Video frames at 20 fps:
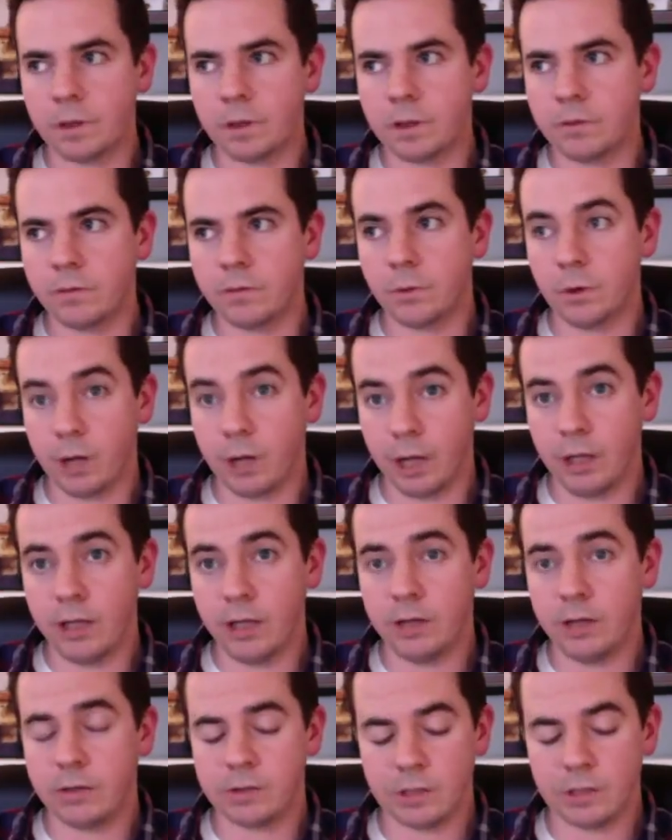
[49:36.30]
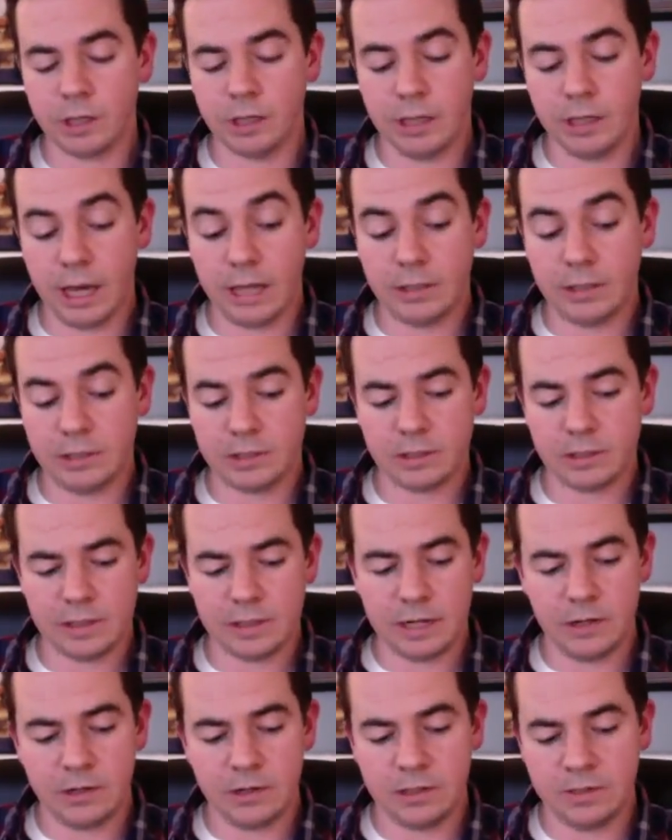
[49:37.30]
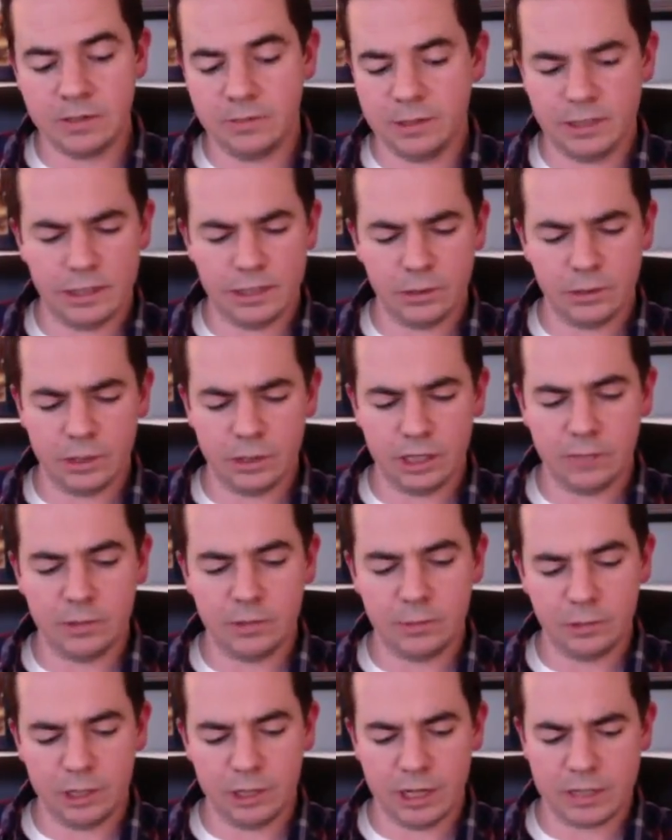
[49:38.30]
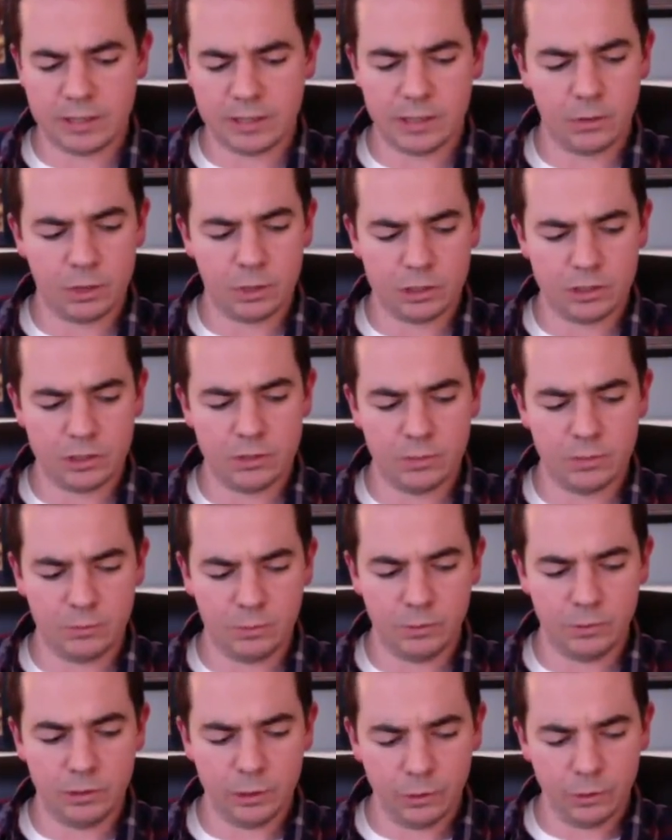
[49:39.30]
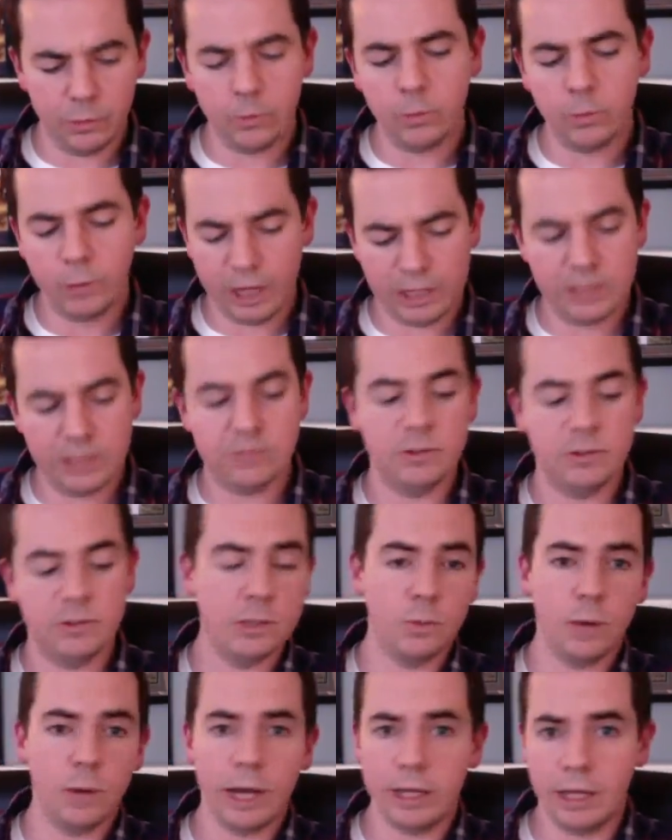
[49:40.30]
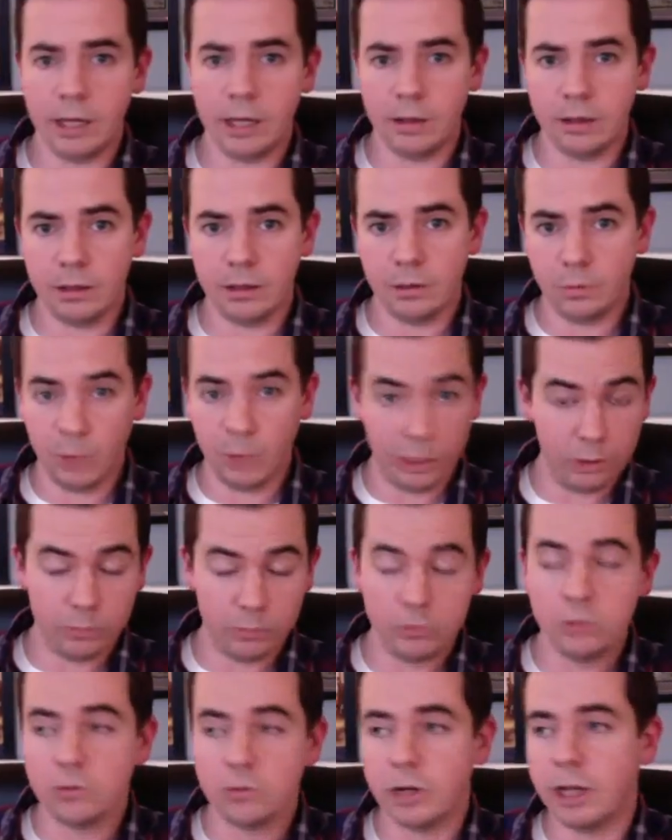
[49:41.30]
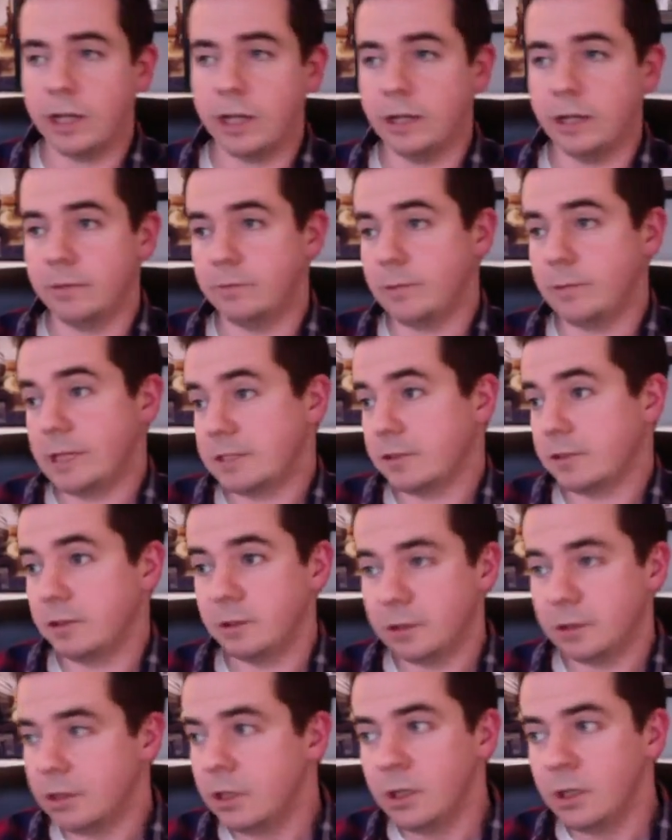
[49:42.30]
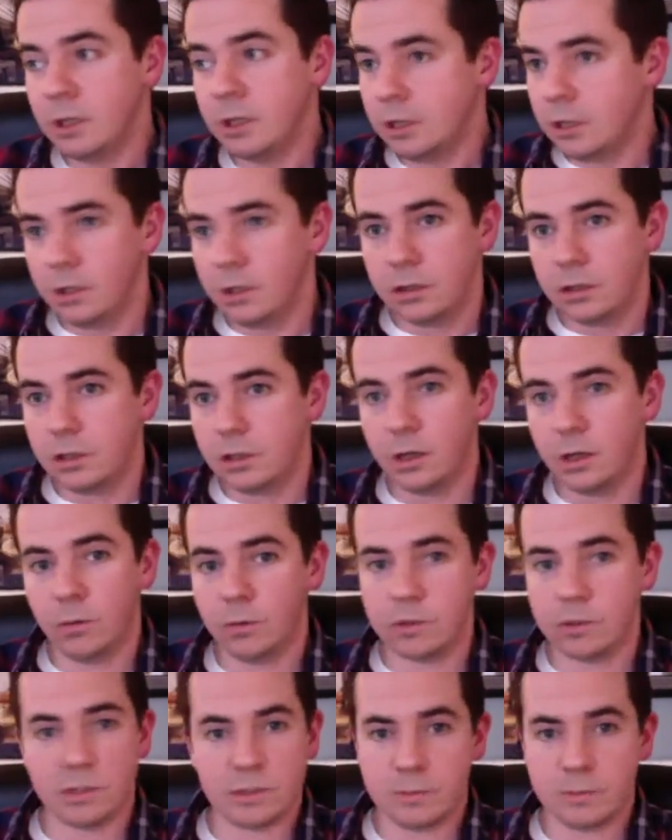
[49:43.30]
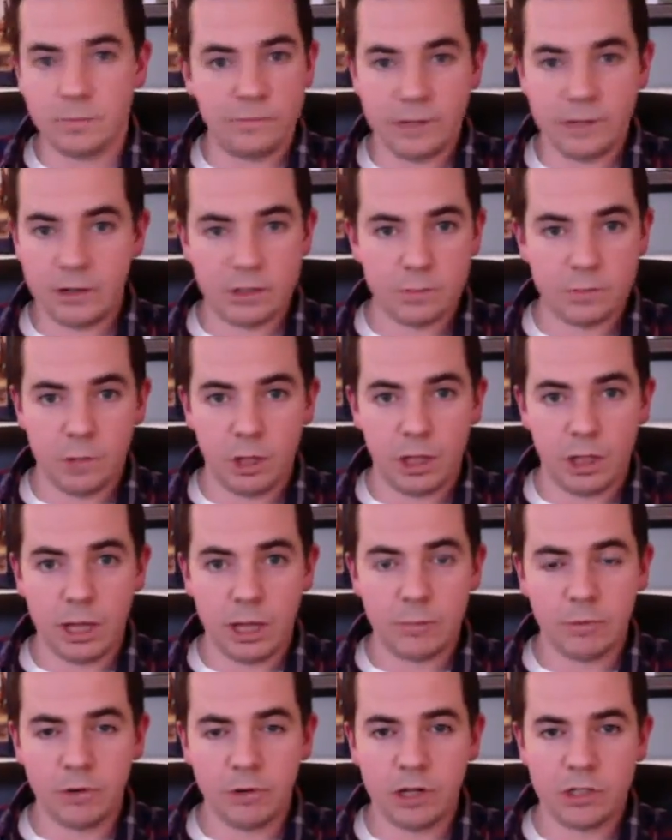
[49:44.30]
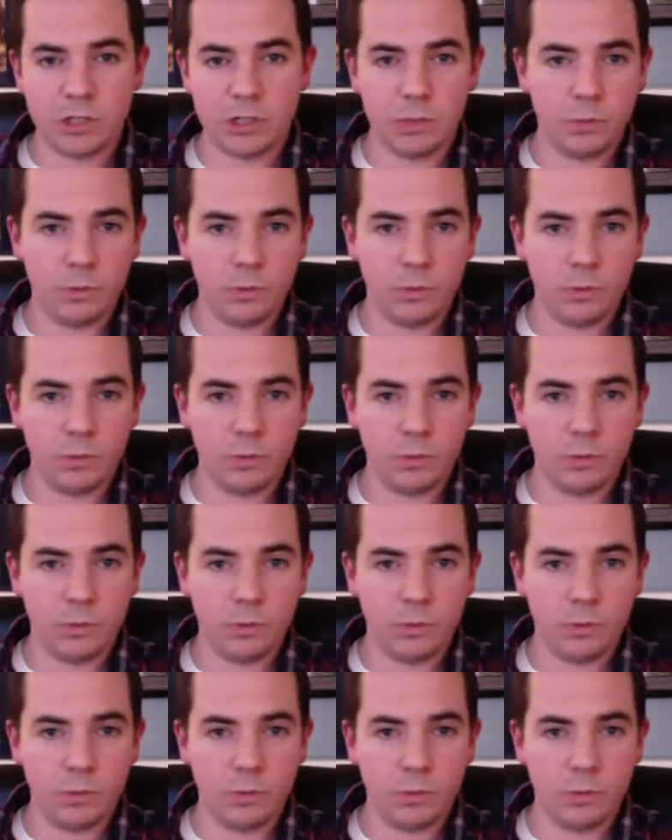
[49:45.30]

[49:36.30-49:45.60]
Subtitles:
Hell House and not just a standard DVD. I know a lot of people had asked that question. You know, why DVD? Why not? Why no Blu-ray? And basically, you know, we're just a very small operation.